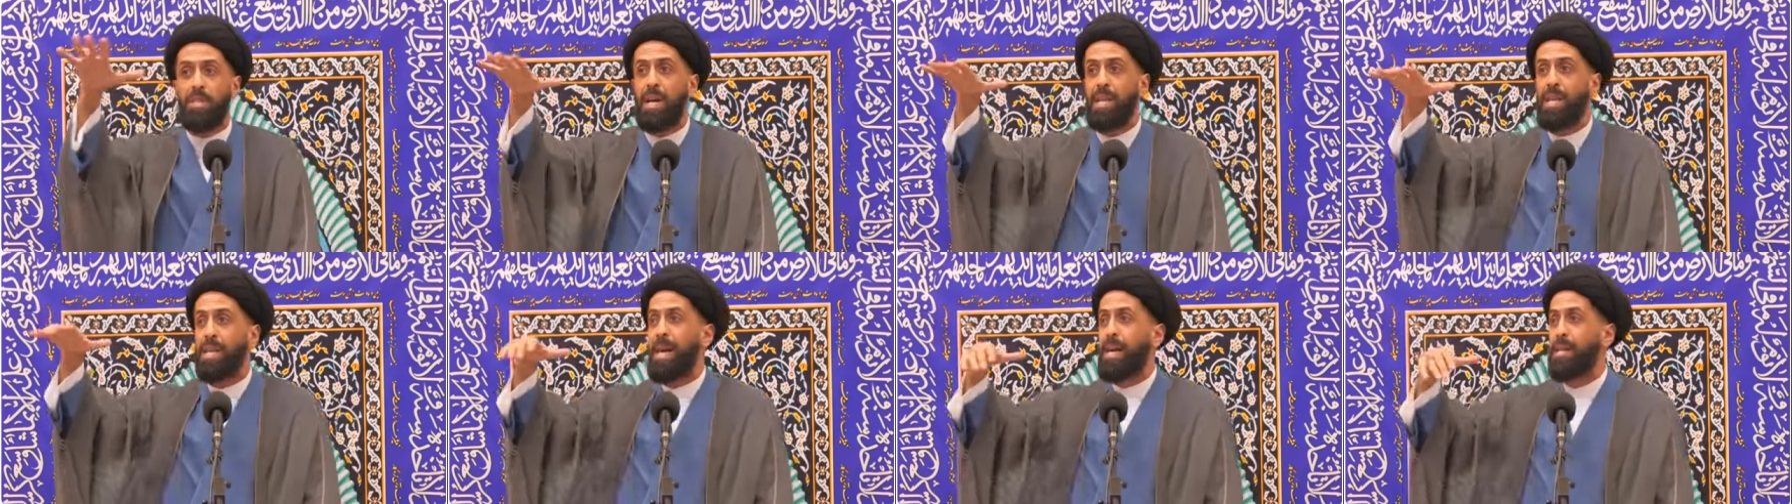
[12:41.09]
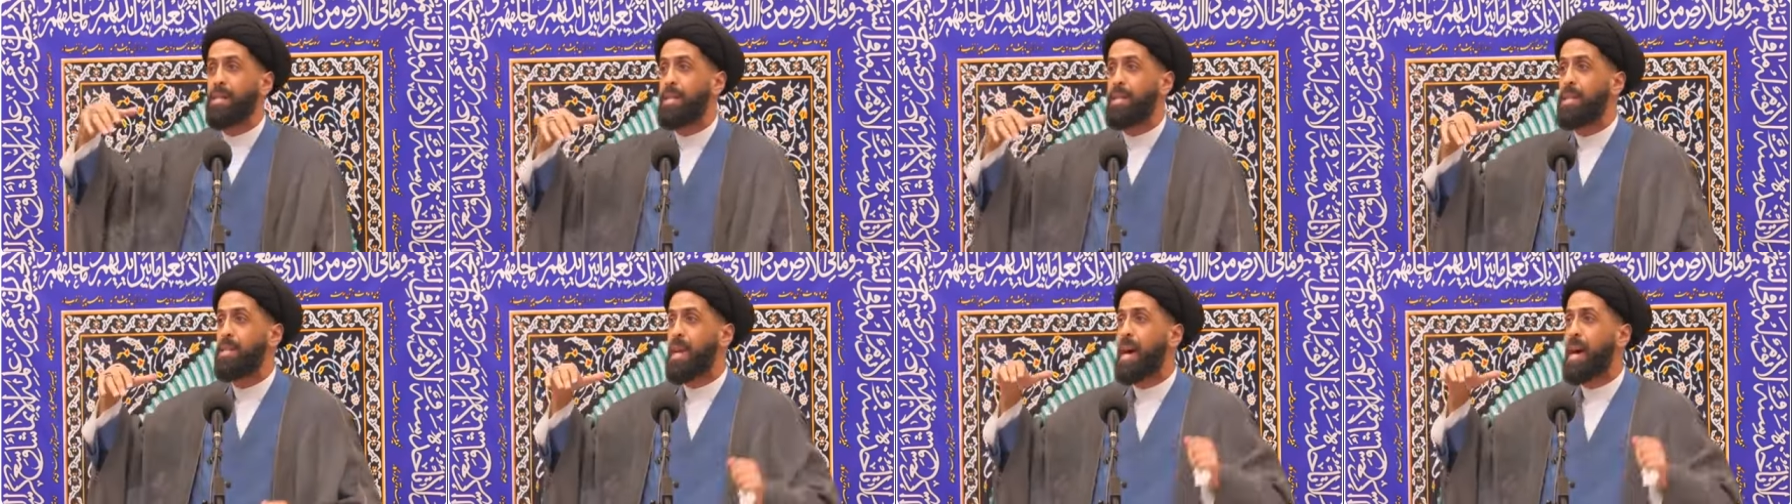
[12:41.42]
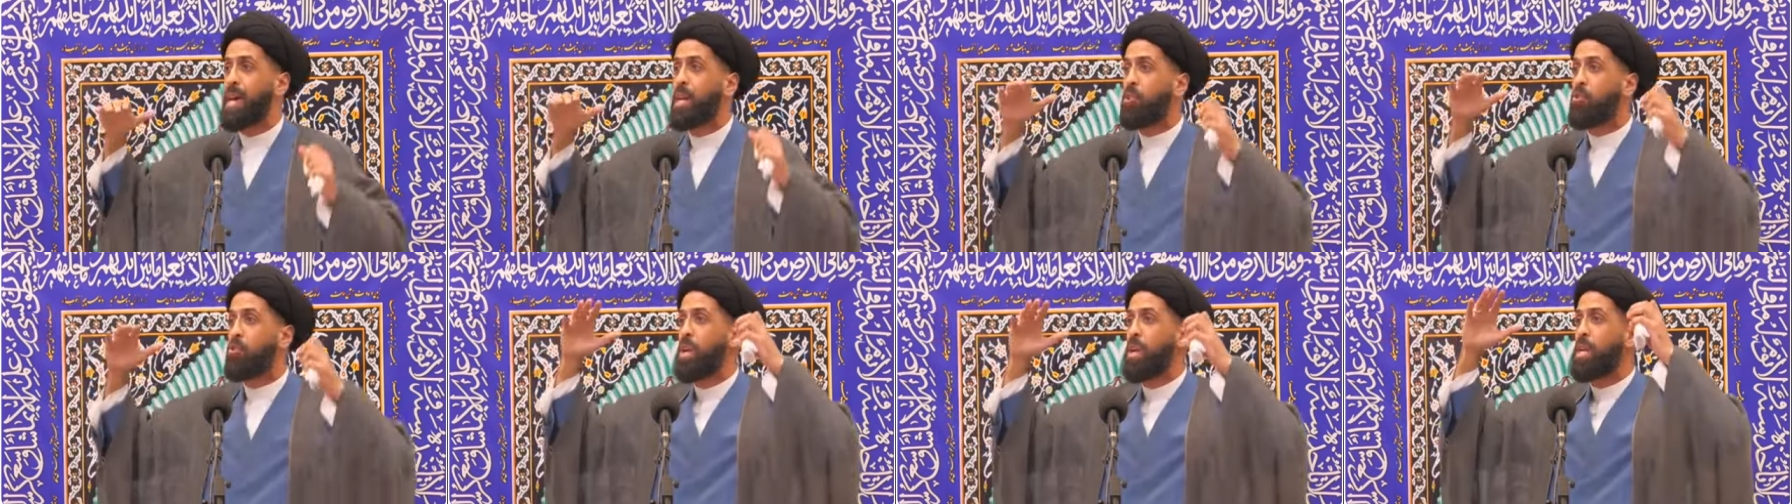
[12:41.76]
Allah says,
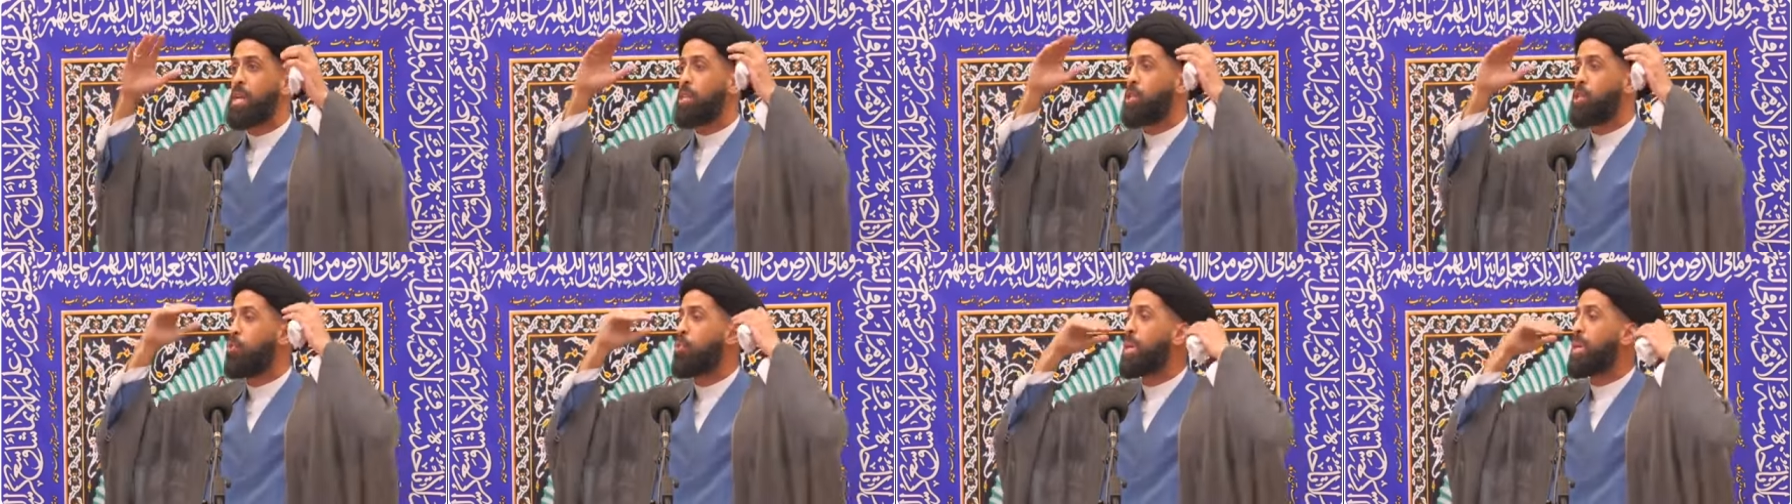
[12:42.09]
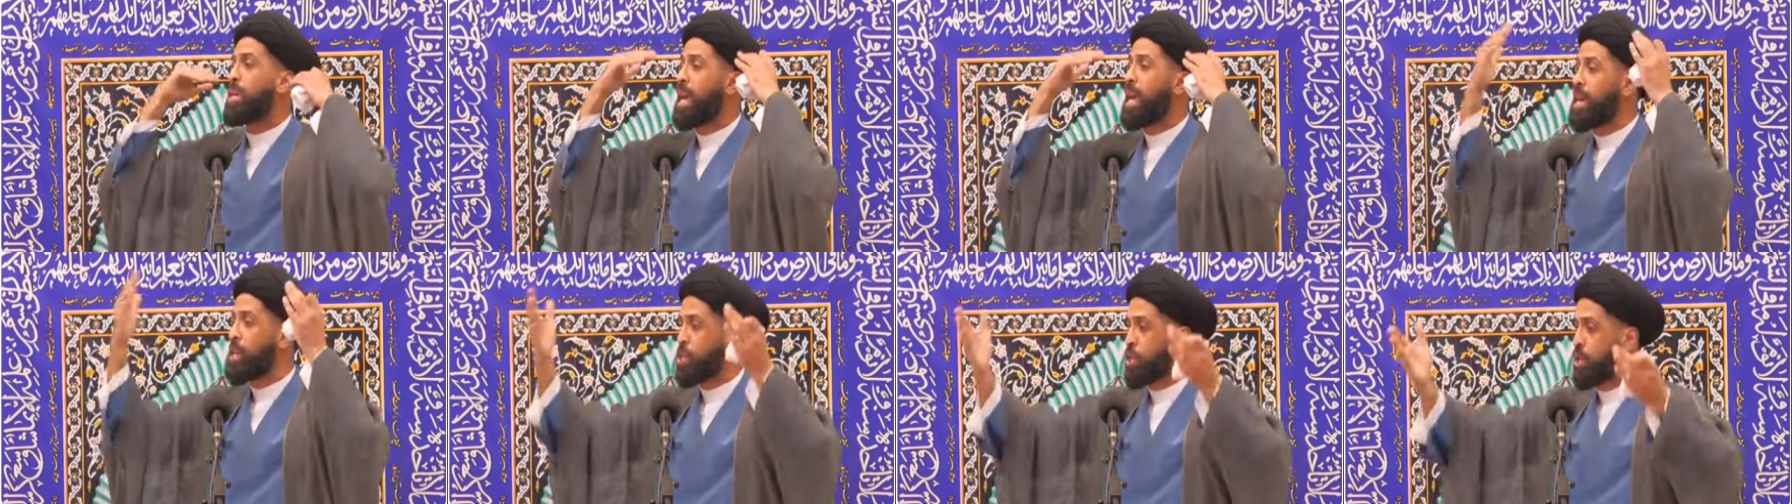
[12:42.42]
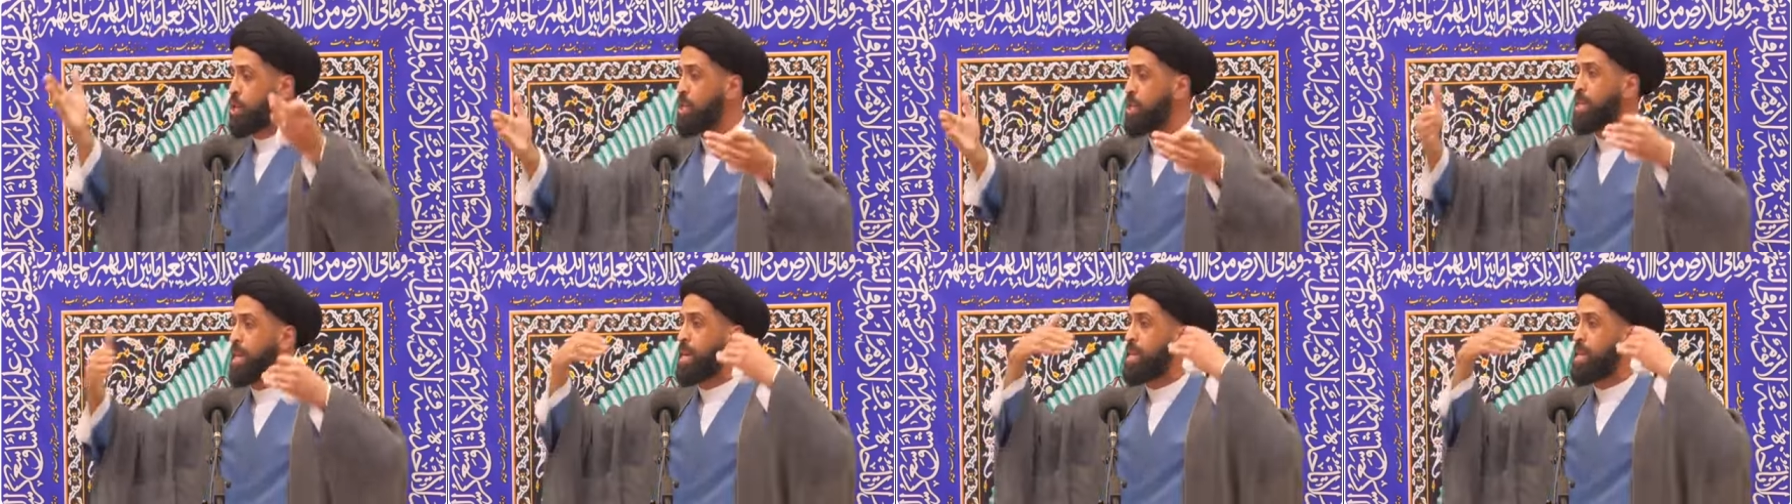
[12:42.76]
I created you in
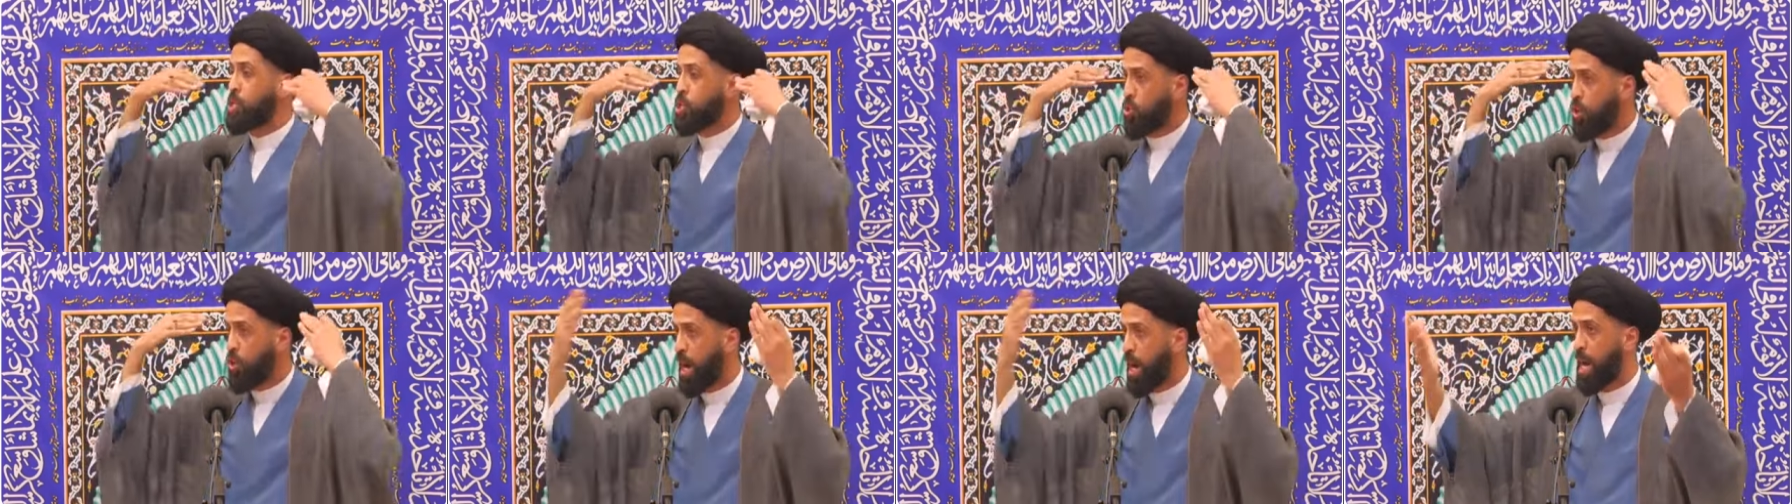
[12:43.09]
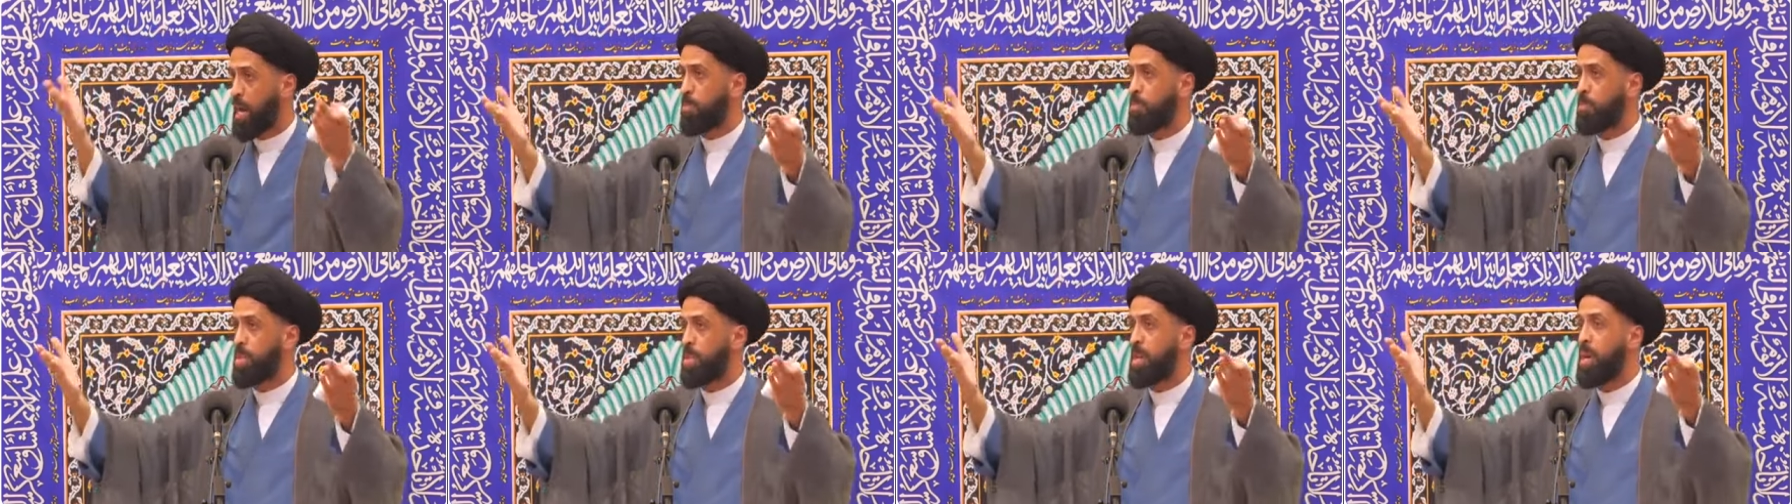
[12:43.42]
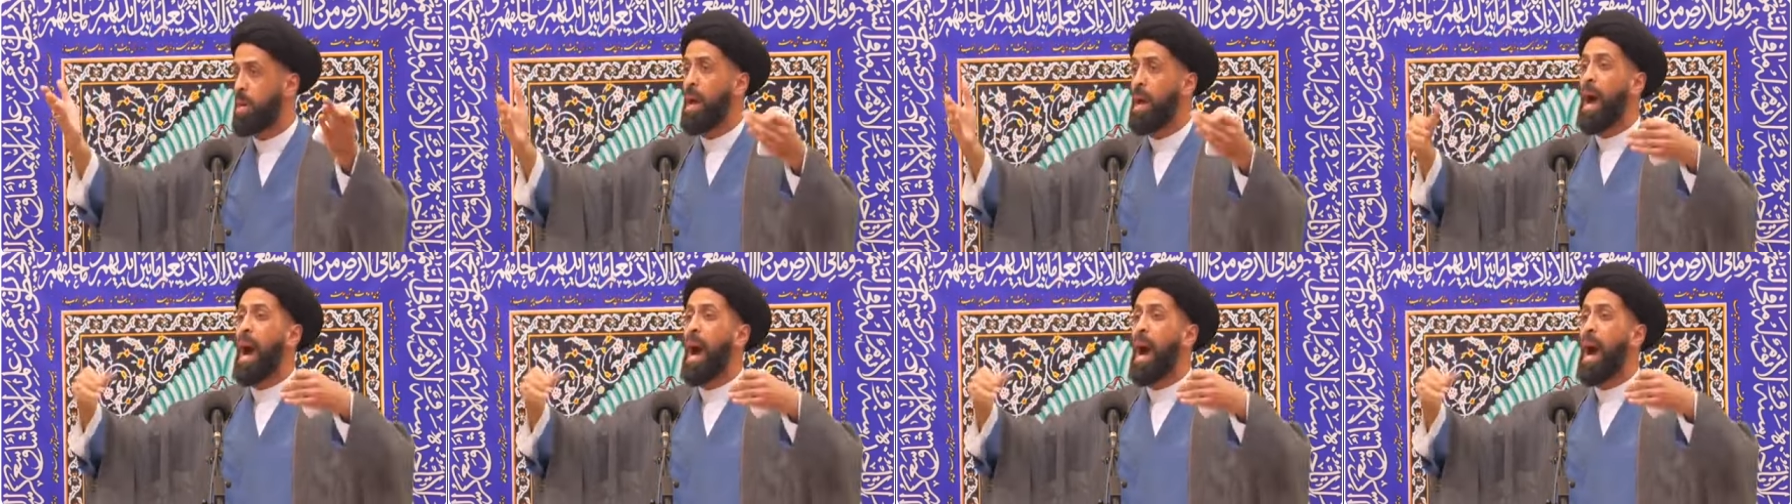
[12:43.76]
nations and tribes.